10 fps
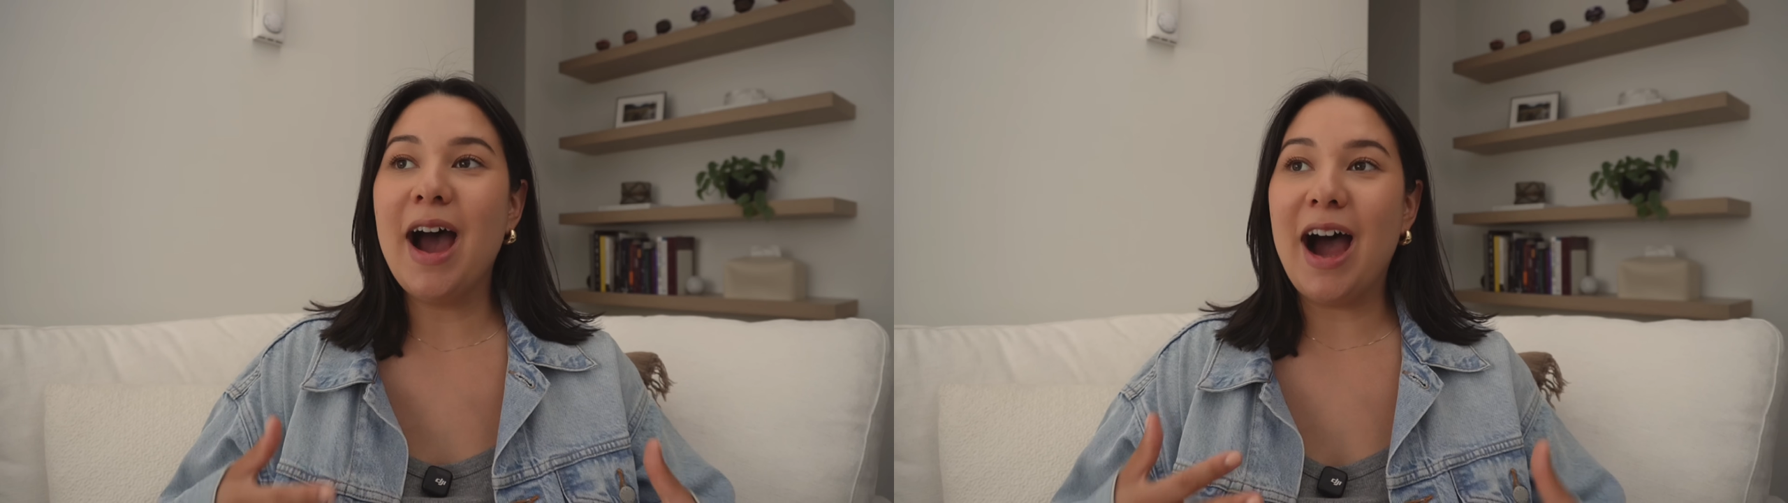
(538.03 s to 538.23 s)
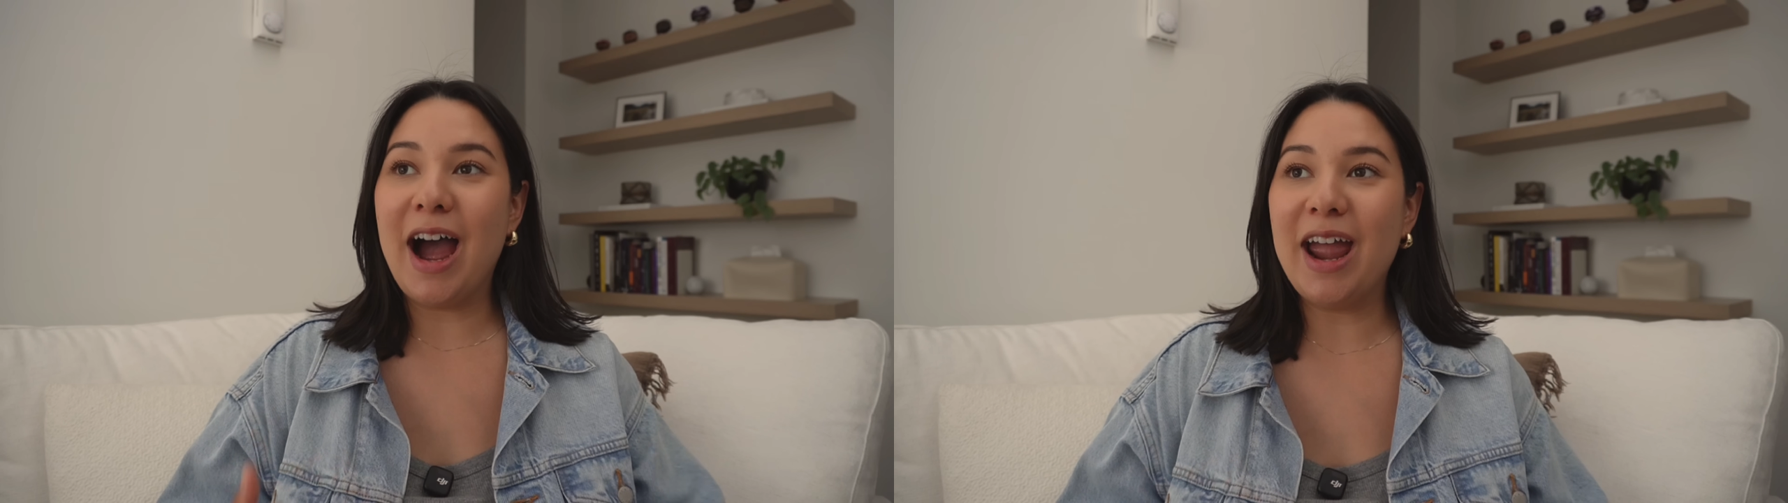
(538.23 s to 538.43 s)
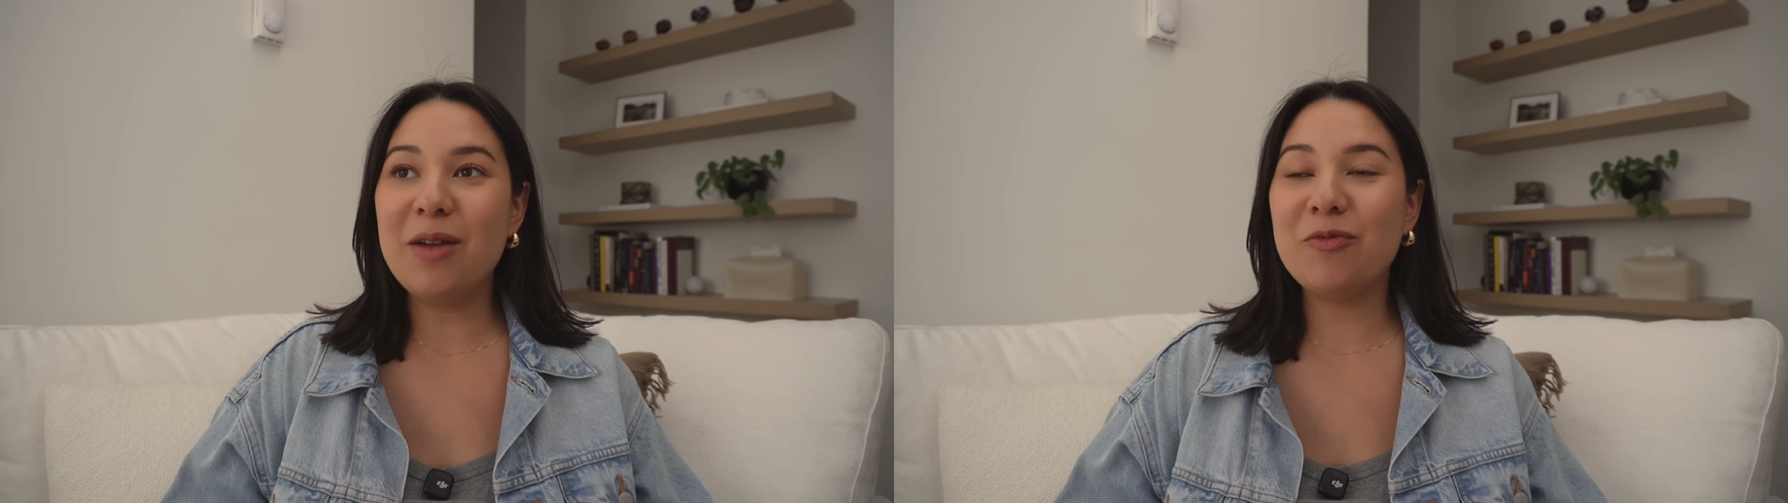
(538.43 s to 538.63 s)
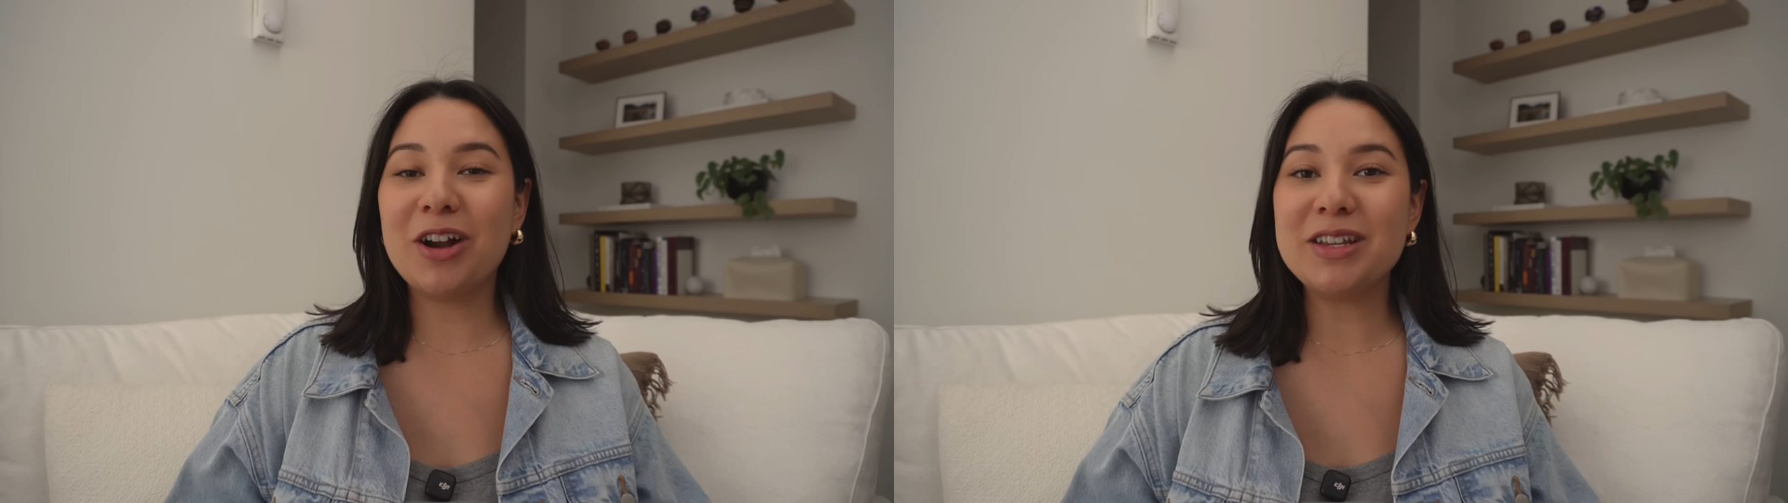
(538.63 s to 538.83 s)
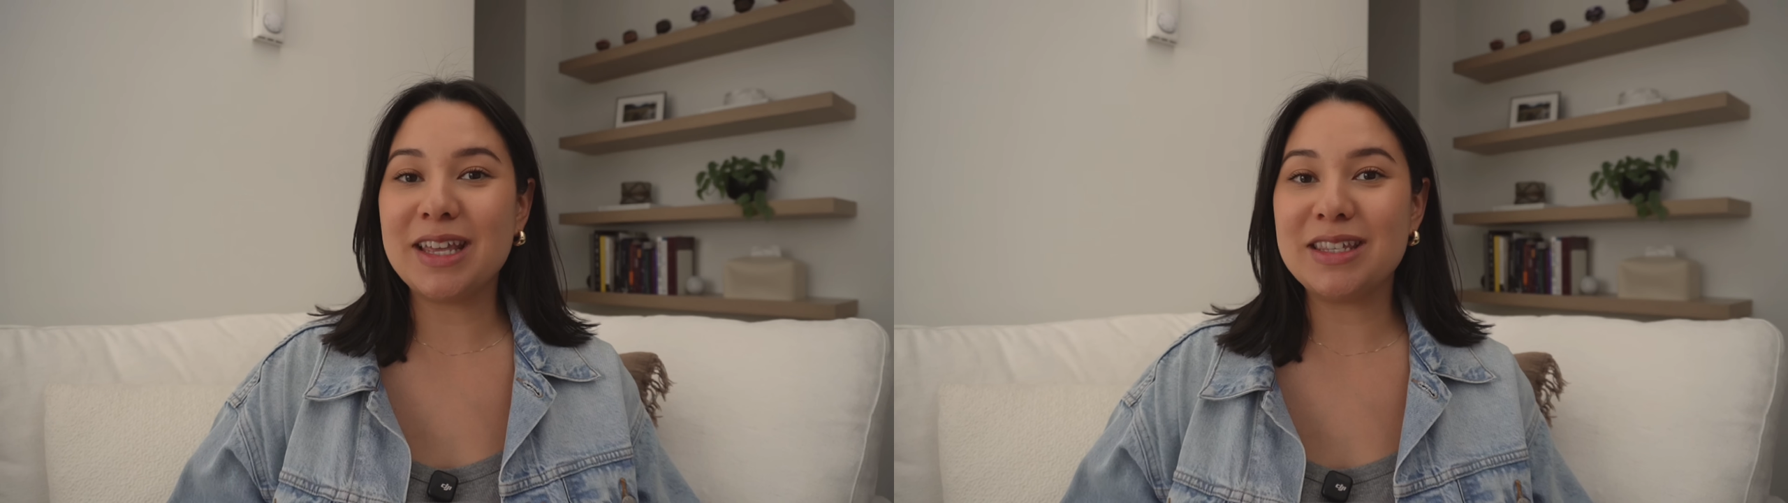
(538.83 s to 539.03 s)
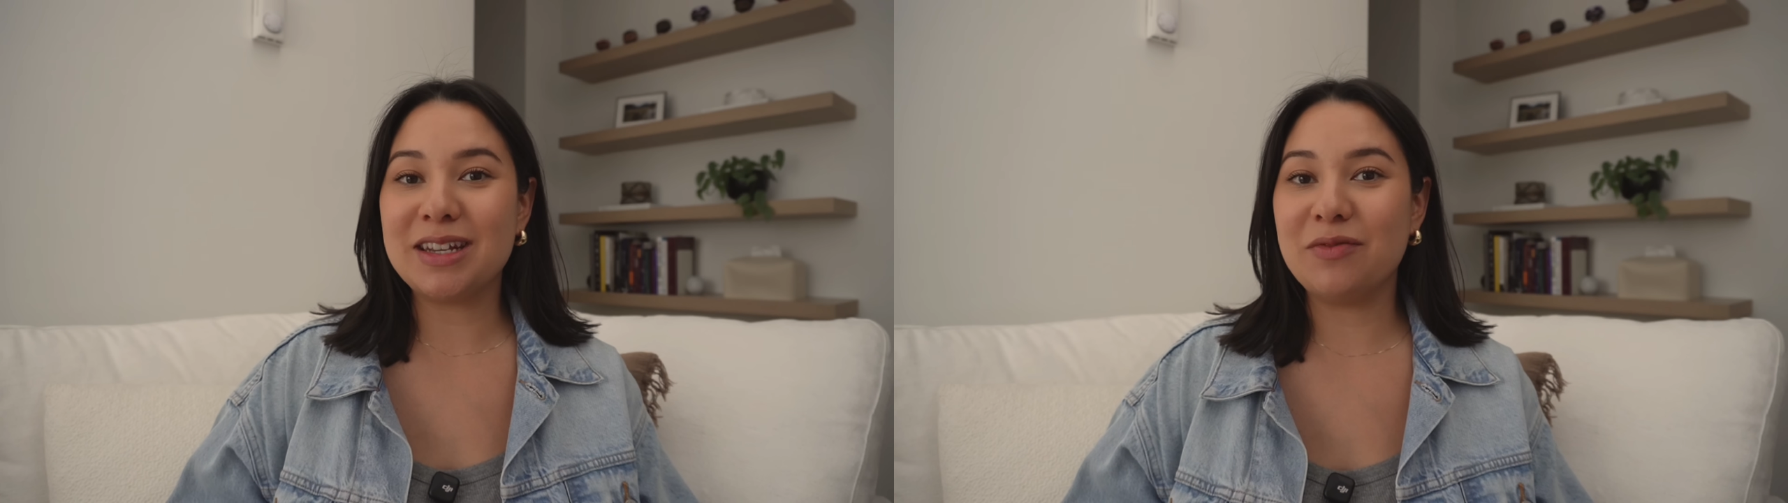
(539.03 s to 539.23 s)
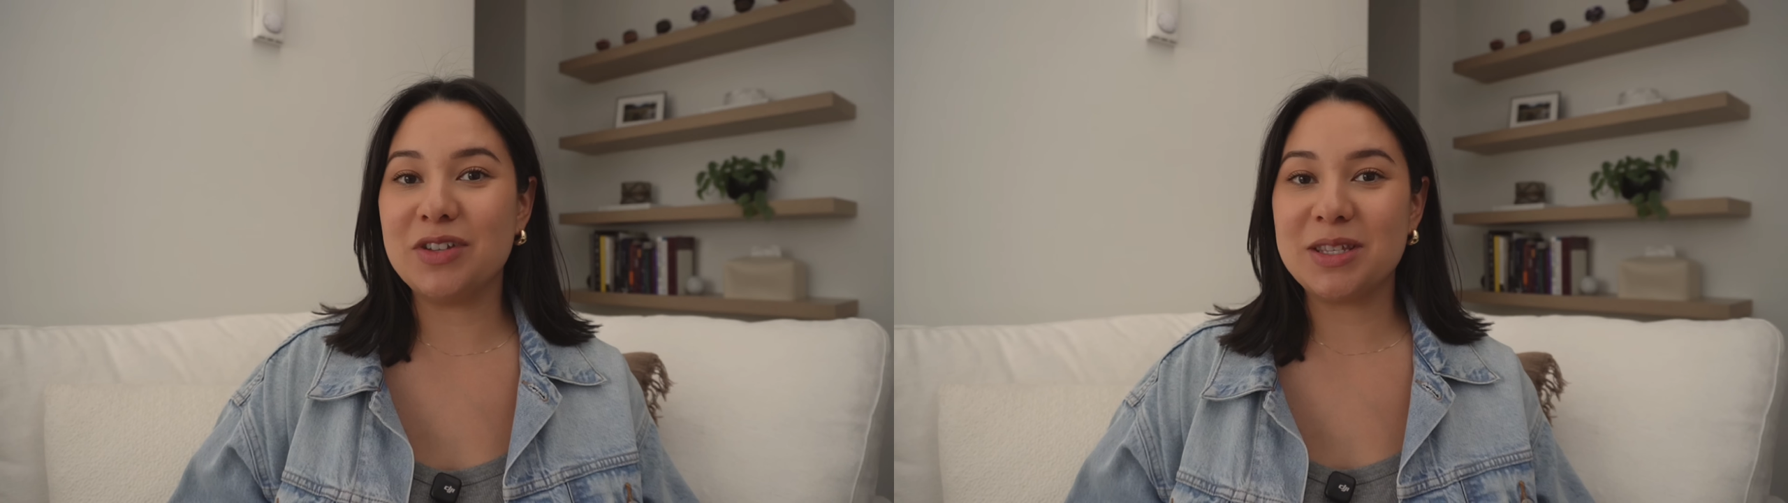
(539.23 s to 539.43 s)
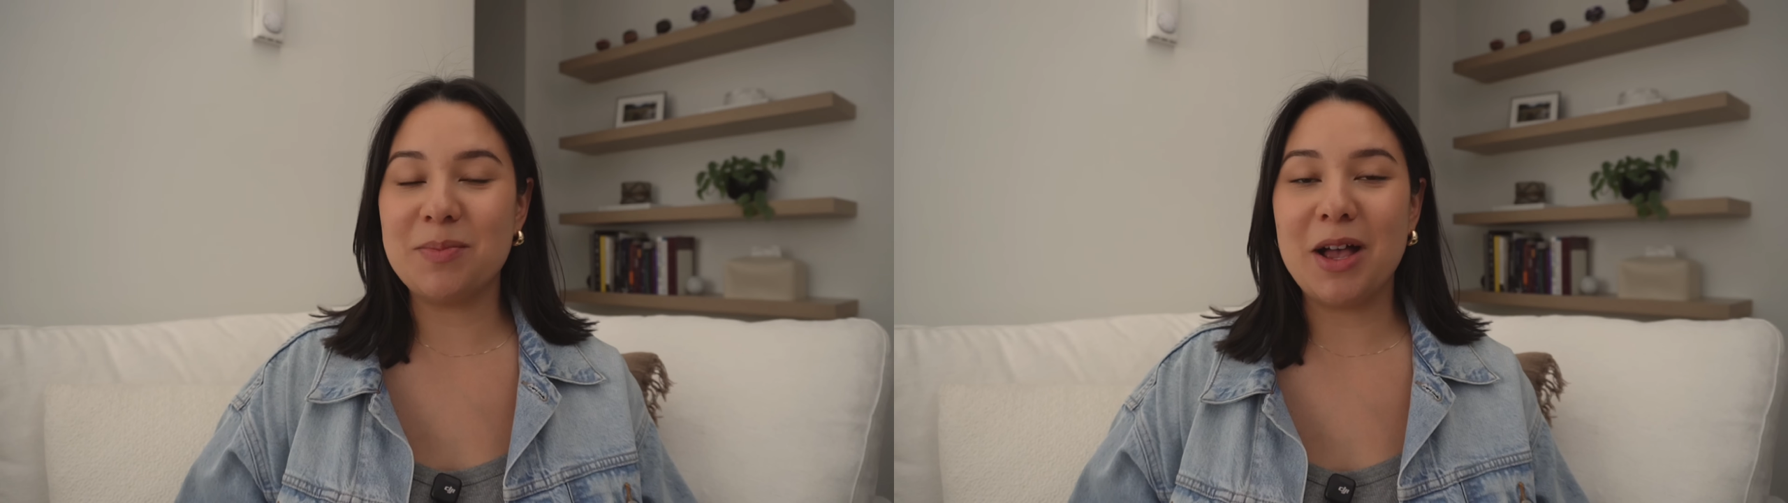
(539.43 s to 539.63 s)
I am very sensitive
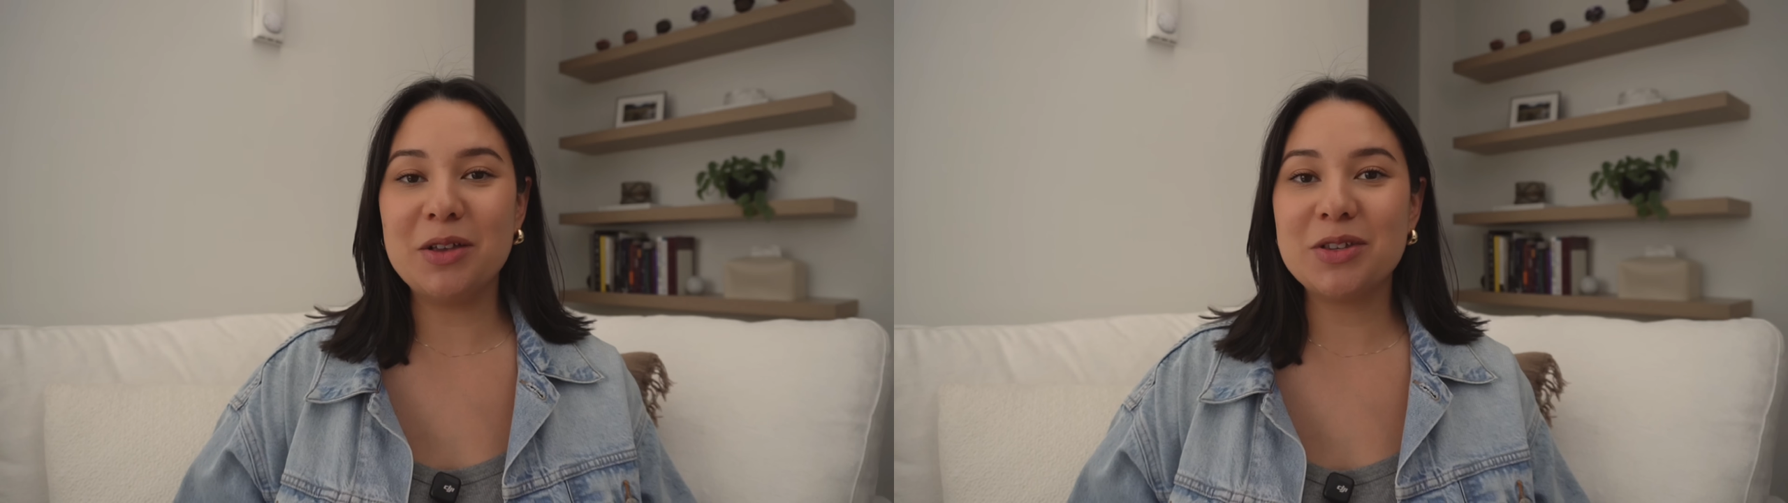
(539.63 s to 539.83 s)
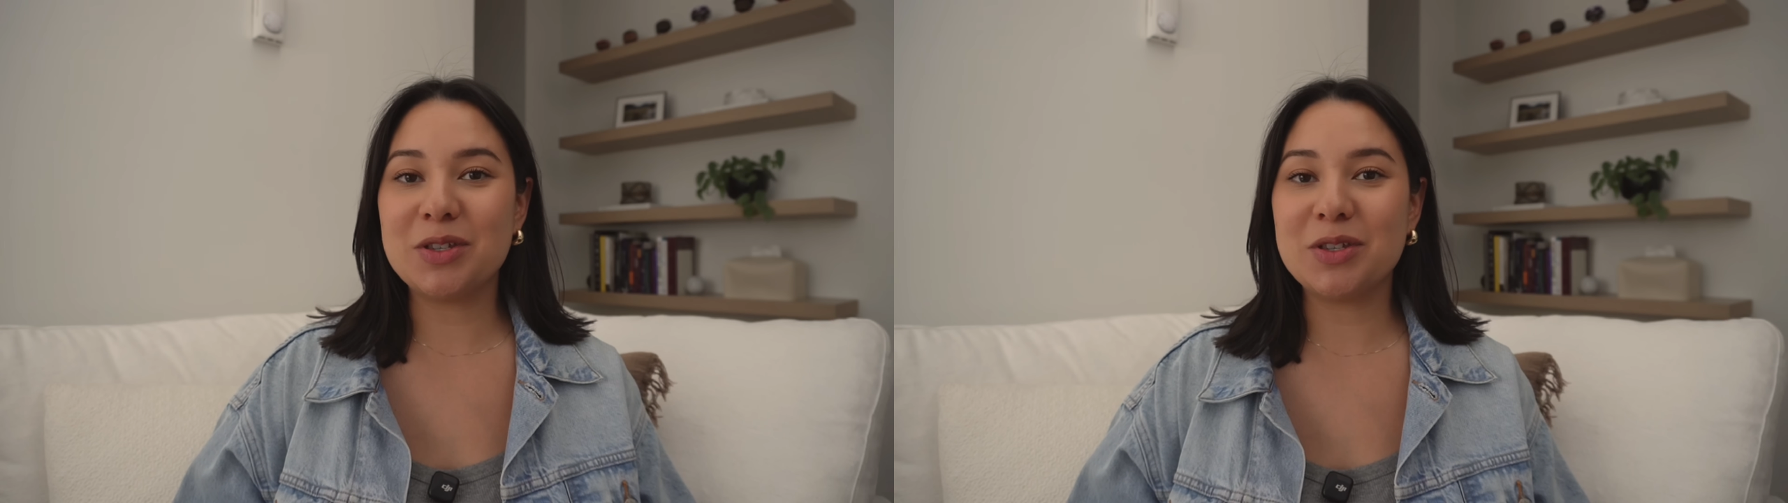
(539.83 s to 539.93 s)
to smells,